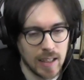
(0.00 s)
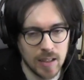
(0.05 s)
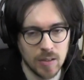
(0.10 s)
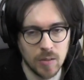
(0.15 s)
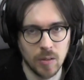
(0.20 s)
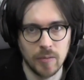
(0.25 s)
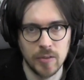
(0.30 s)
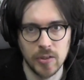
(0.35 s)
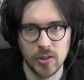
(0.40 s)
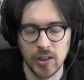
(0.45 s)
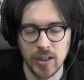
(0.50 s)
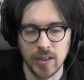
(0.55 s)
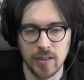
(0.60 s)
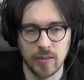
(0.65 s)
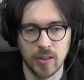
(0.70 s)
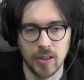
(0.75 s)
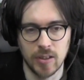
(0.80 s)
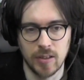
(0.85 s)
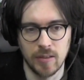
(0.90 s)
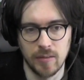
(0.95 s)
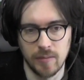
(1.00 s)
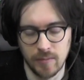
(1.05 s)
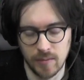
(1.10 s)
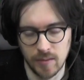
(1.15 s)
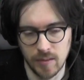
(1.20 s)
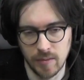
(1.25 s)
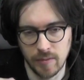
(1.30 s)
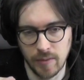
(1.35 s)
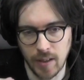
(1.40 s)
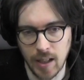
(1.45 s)
obviously you've got the
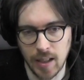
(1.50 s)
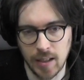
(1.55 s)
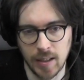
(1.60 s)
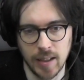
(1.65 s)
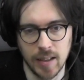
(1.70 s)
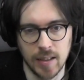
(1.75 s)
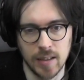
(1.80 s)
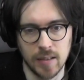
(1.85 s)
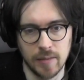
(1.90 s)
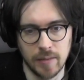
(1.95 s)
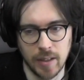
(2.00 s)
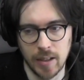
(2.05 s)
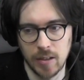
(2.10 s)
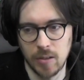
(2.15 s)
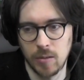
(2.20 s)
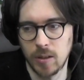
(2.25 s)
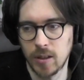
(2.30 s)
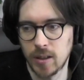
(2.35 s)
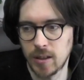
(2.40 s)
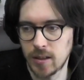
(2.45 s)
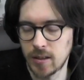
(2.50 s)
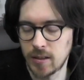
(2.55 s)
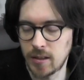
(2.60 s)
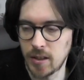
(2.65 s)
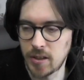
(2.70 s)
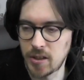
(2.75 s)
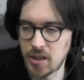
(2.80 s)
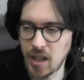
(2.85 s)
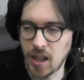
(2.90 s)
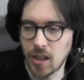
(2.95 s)
violin, the viola,
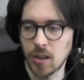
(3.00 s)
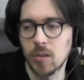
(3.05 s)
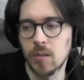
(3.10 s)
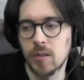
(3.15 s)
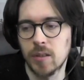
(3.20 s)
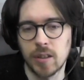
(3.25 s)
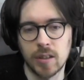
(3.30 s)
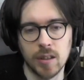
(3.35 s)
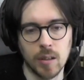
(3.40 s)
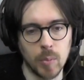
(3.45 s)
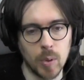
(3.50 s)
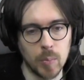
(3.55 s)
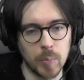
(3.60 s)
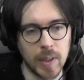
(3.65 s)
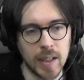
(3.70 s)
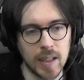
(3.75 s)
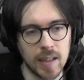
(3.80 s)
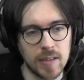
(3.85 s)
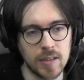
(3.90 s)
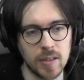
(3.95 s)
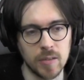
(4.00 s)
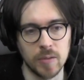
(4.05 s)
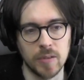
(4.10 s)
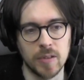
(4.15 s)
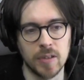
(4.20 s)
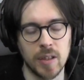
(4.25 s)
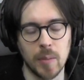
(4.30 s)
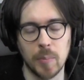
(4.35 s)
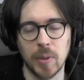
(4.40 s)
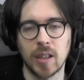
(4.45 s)
the cello, and the double bass. So
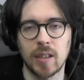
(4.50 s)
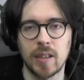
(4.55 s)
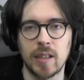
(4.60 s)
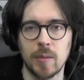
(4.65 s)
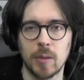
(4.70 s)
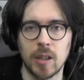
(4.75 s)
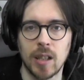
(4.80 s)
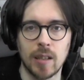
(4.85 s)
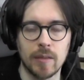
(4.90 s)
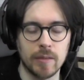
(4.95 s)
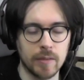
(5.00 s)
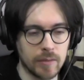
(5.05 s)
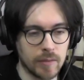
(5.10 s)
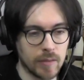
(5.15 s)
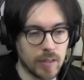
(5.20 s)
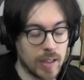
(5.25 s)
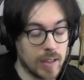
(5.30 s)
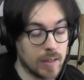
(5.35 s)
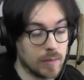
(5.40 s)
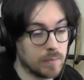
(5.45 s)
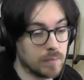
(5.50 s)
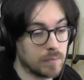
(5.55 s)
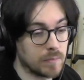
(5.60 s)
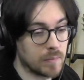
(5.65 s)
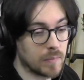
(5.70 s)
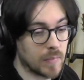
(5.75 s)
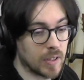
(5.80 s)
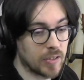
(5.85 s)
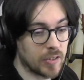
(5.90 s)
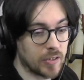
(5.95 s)
typically you would have
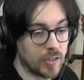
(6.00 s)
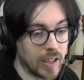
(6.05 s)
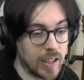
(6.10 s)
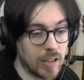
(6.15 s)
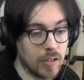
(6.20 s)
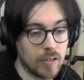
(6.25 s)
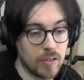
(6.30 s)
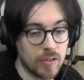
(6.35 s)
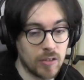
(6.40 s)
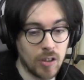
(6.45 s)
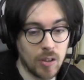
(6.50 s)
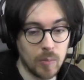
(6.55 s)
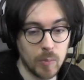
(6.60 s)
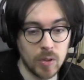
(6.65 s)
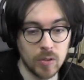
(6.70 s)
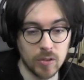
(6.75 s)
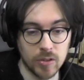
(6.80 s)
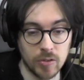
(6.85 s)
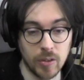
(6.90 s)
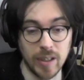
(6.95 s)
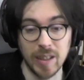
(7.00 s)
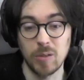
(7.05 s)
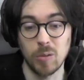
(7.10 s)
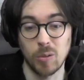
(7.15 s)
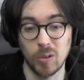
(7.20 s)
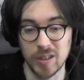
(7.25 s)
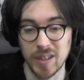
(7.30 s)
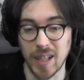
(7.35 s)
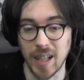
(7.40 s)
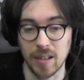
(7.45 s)
a string ensemble, a string
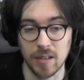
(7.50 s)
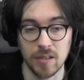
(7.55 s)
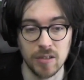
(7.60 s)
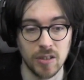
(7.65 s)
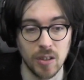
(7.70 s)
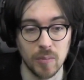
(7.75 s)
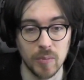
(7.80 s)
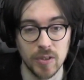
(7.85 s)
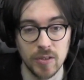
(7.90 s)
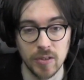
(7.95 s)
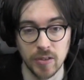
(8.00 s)
quartet or something.